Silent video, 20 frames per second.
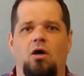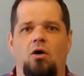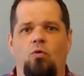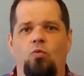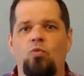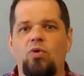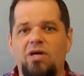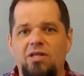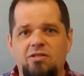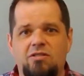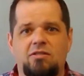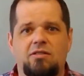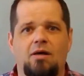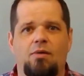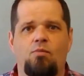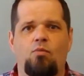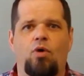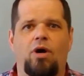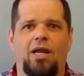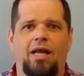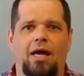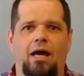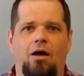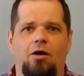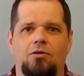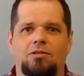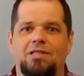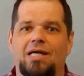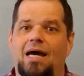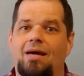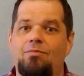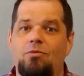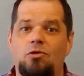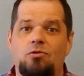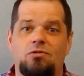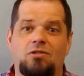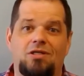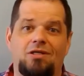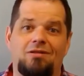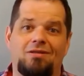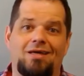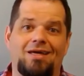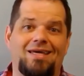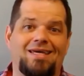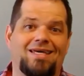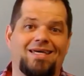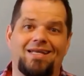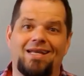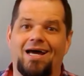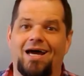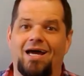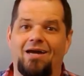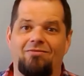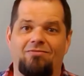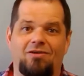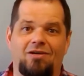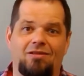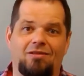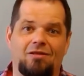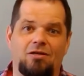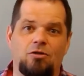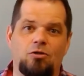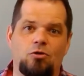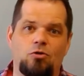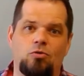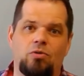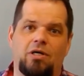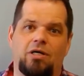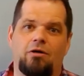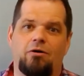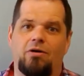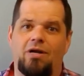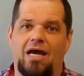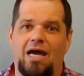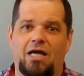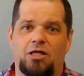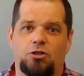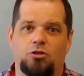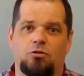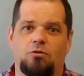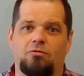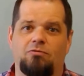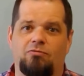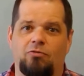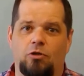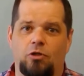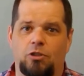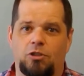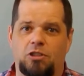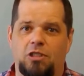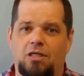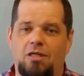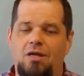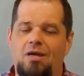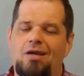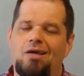with someone else, I'm using the NIV, the New International Version.